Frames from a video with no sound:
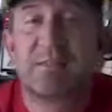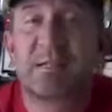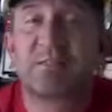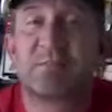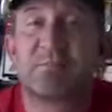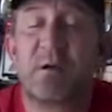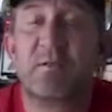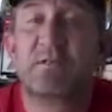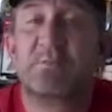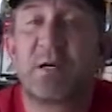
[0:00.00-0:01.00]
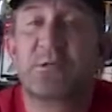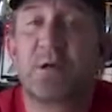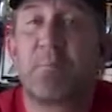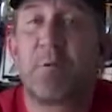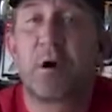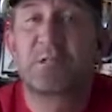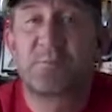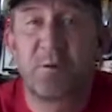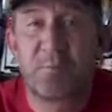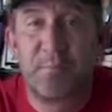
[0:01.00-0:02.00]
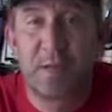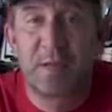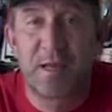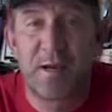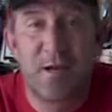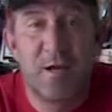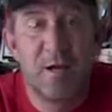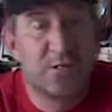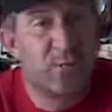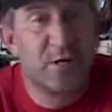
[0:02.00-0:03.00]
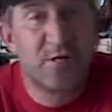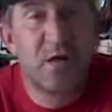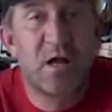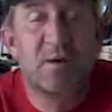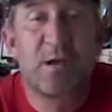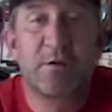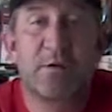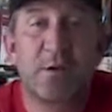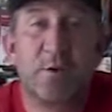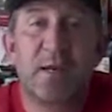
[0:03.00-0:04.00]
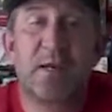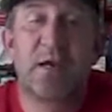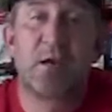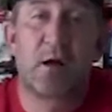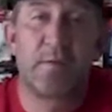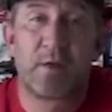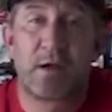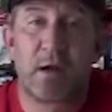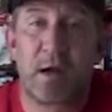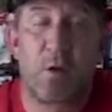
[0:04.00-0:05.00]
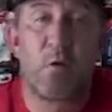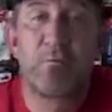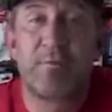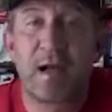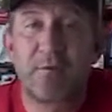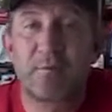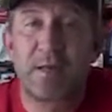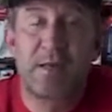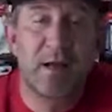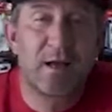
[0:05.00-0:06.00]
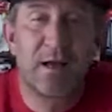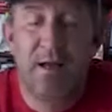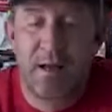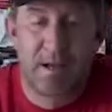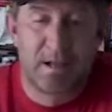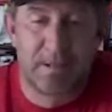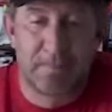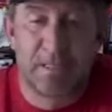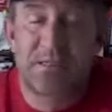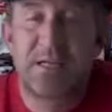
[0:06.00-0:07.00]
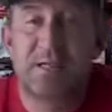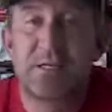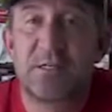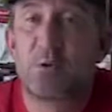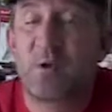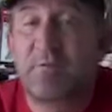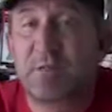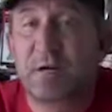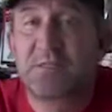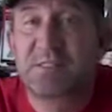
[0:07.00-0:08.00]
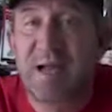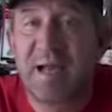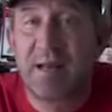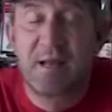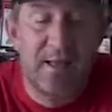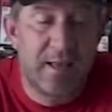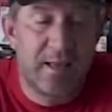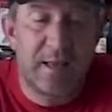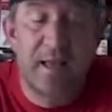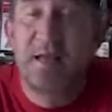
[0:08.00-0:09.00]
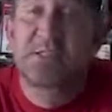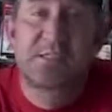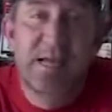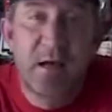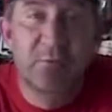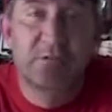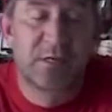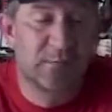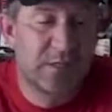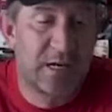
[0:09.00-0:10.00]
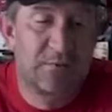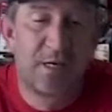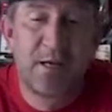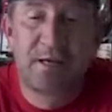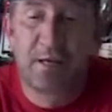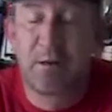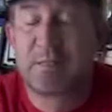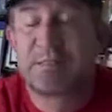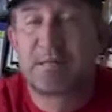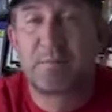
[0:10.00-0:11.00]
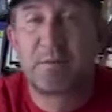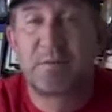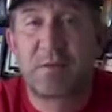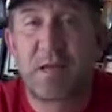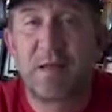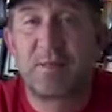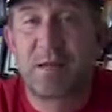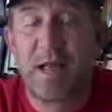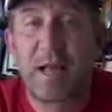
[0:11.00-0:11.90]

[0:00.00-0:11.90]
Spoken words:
have a sense of smell that's measured in parts per billion. So when you're talking about cueing in on their olfactory senses, or even their sight and sound sometimes, you know, it's something that